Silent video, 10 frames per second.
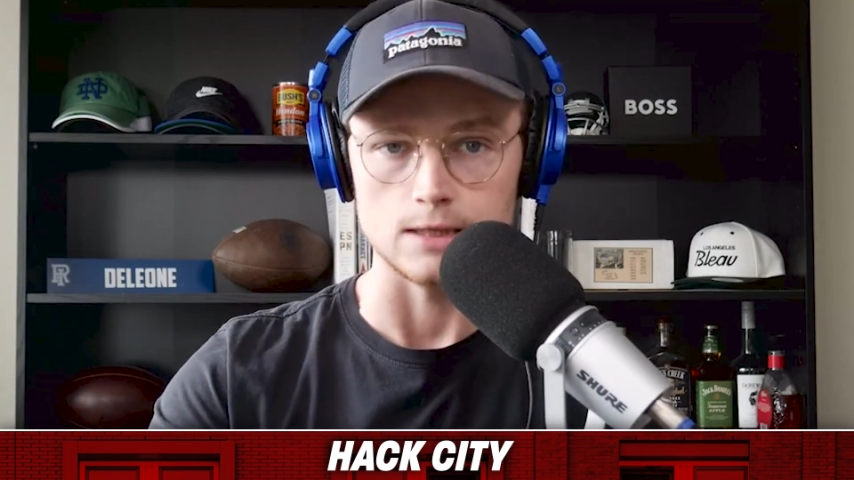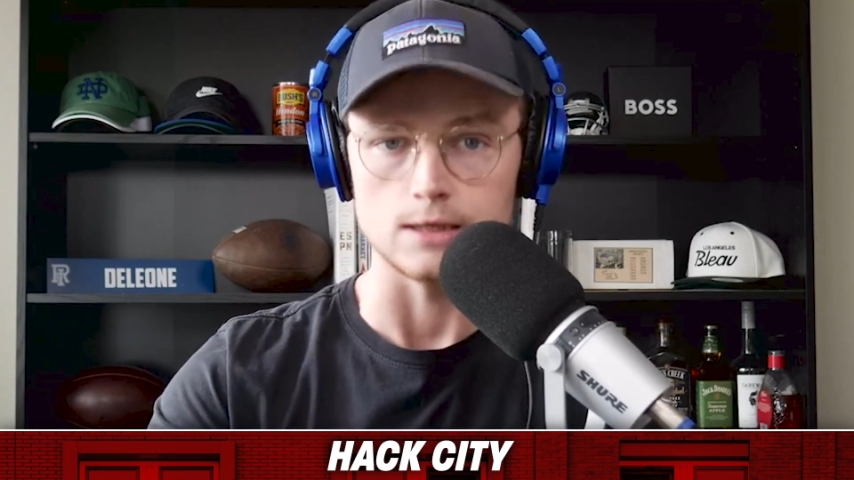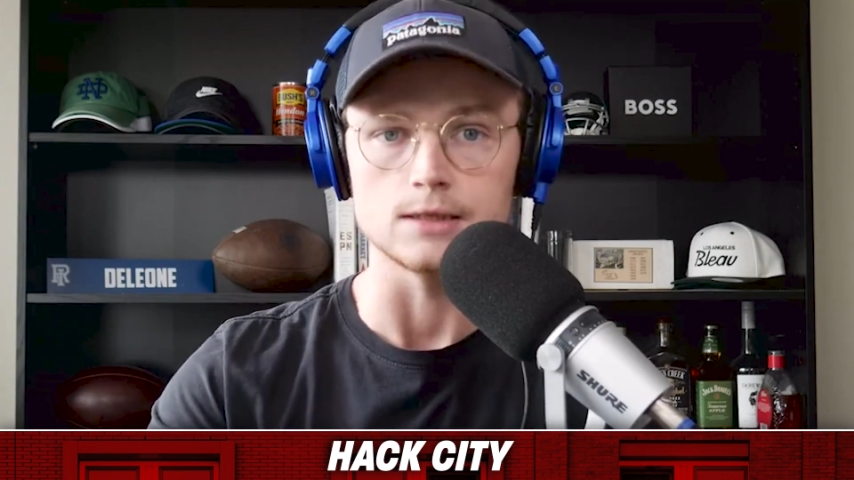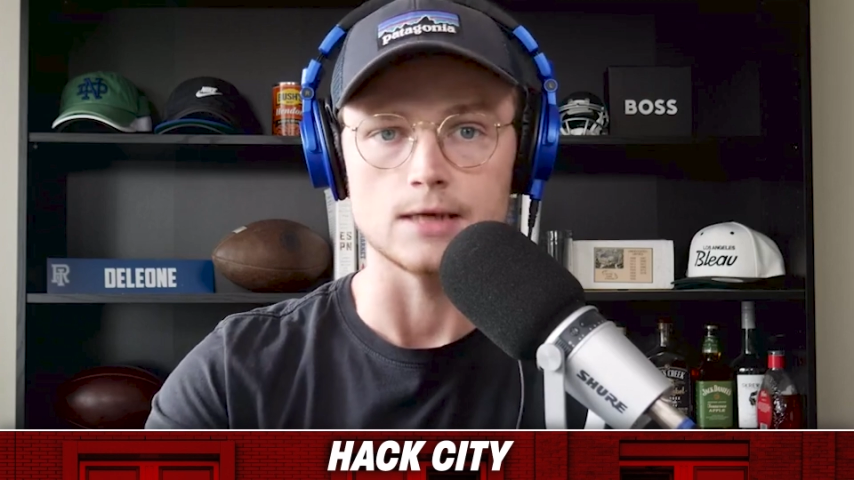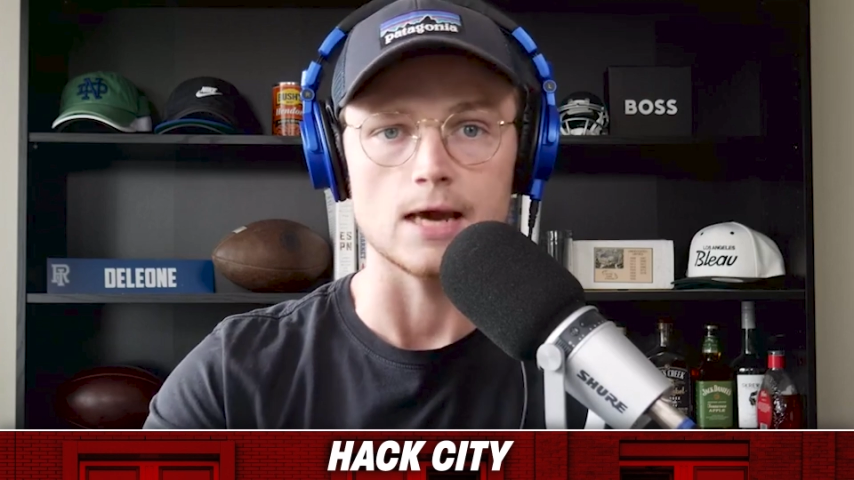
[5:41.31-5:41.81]

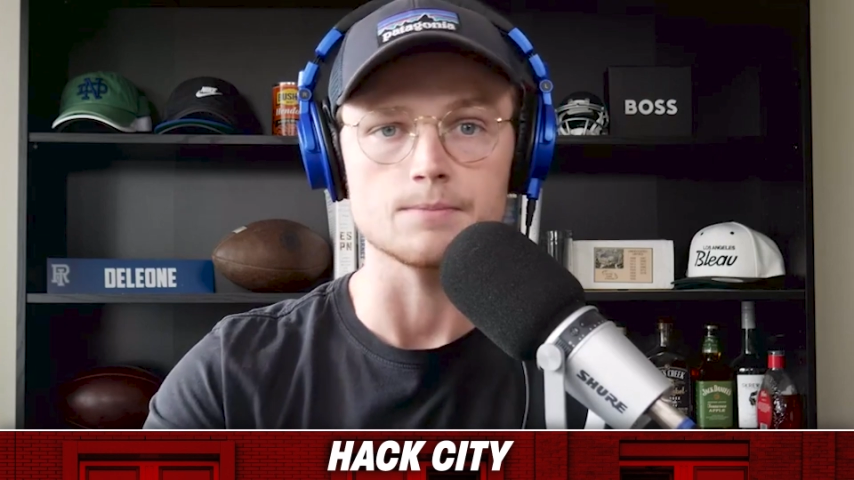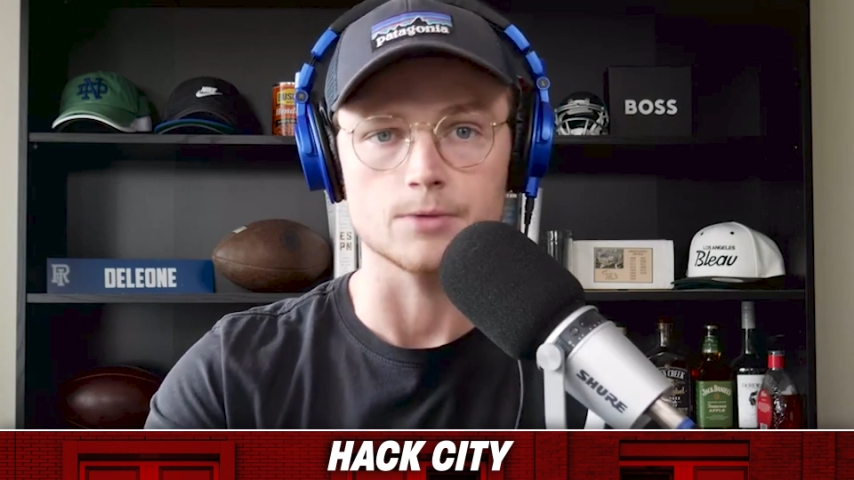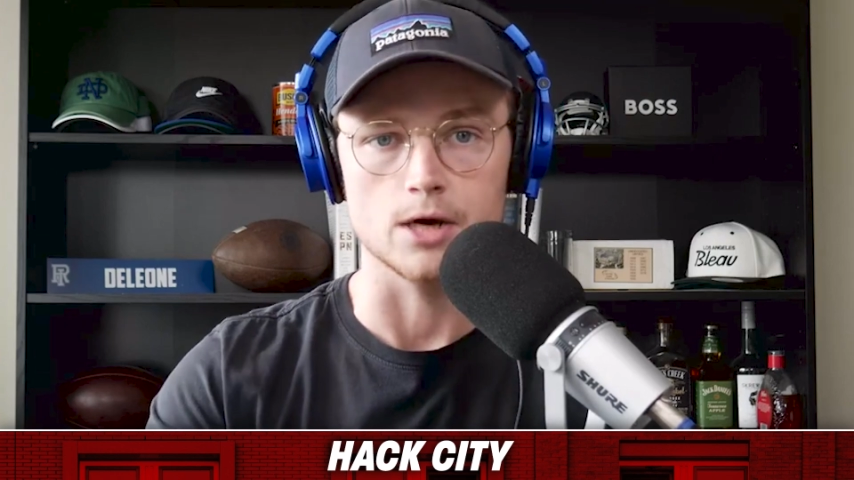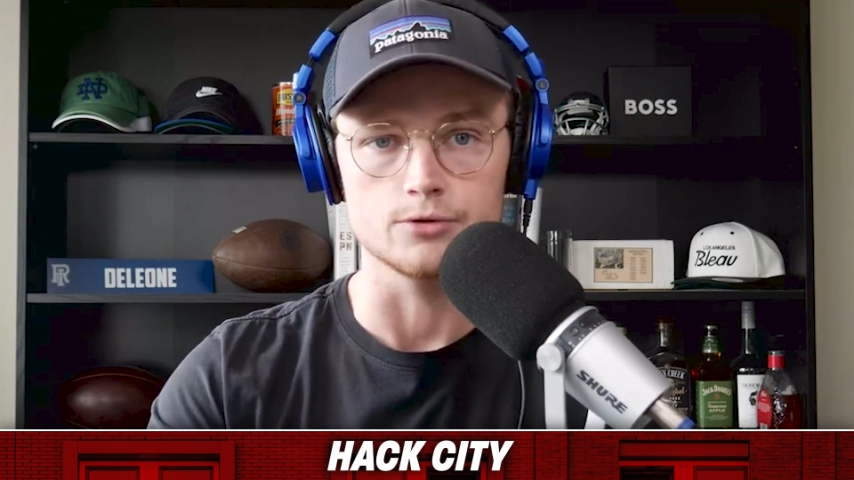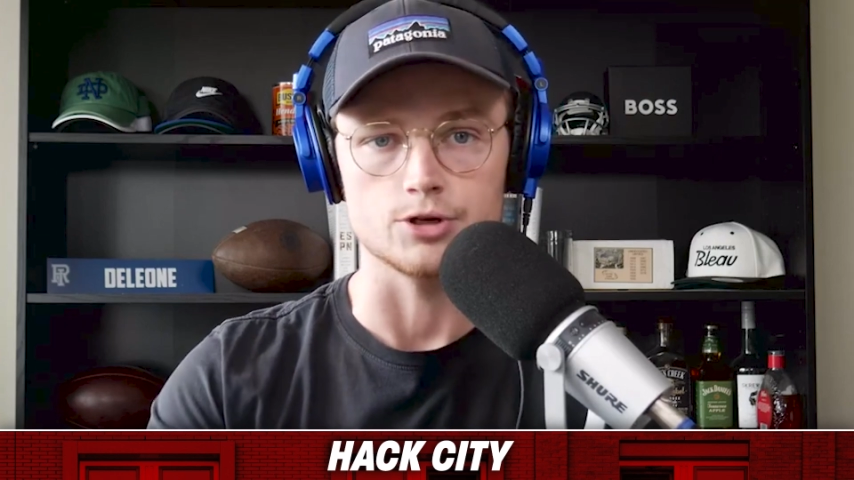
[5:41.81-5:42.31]
in game
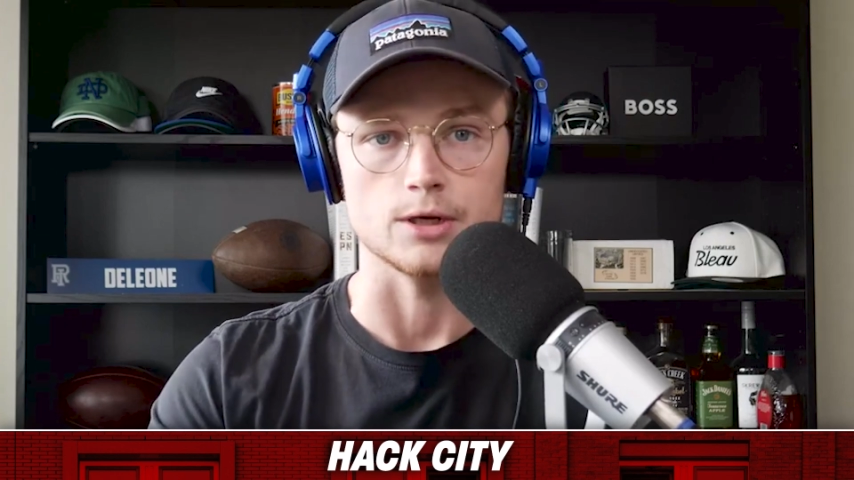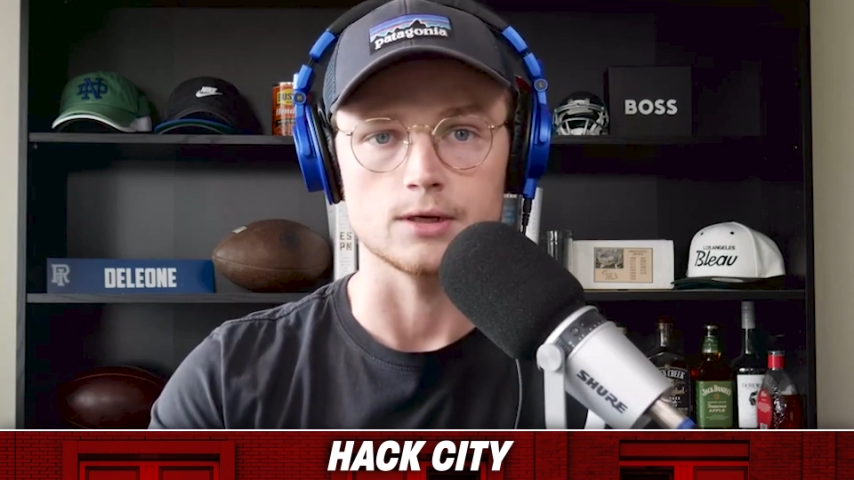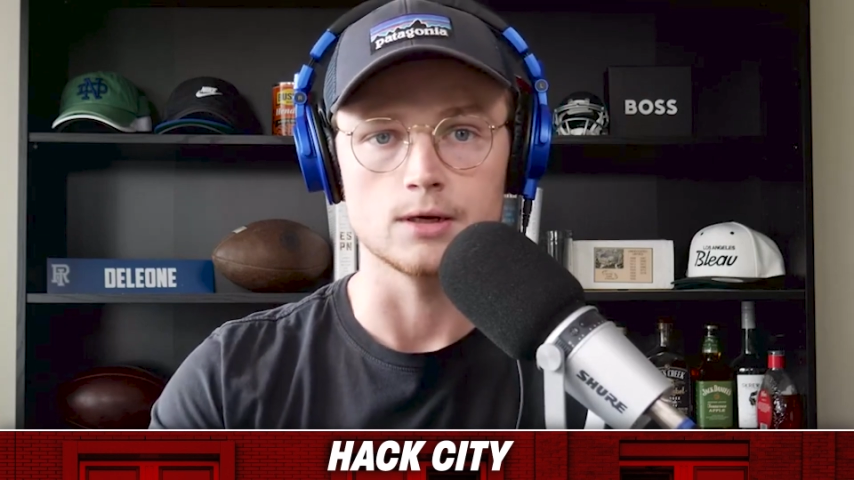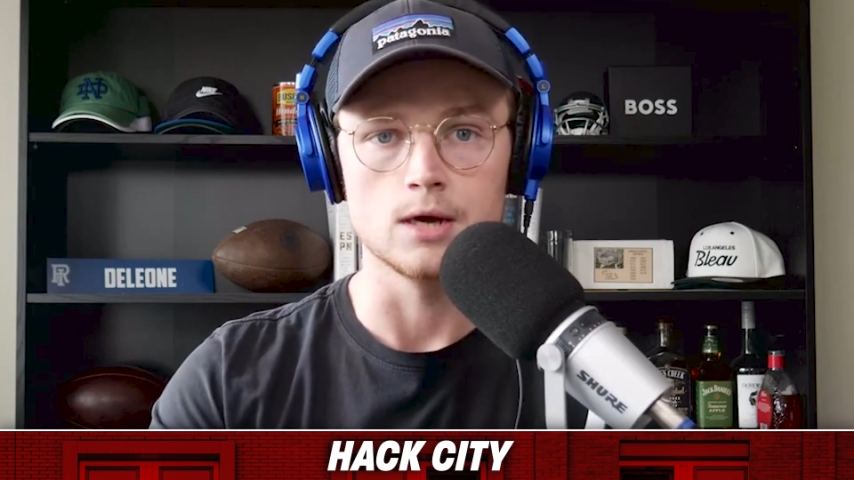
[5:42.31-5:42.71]
coaching?